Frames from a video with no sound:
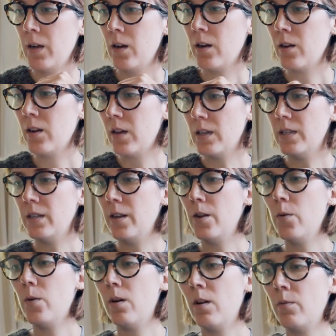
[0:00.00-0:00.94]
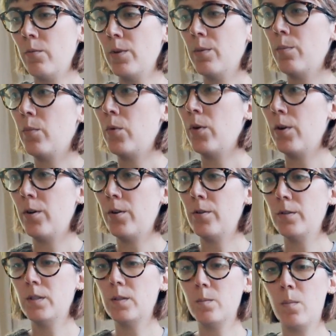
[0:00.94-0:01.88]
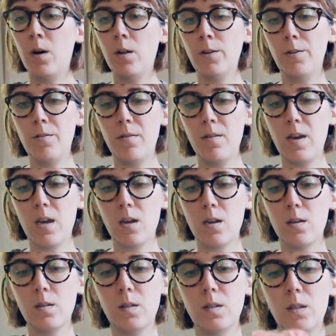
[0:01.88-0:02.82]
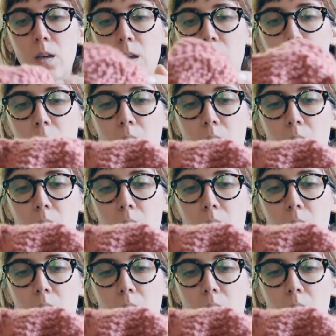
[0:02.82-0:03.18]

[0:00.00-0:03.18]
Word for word: I'm going to continue on with more smaller things.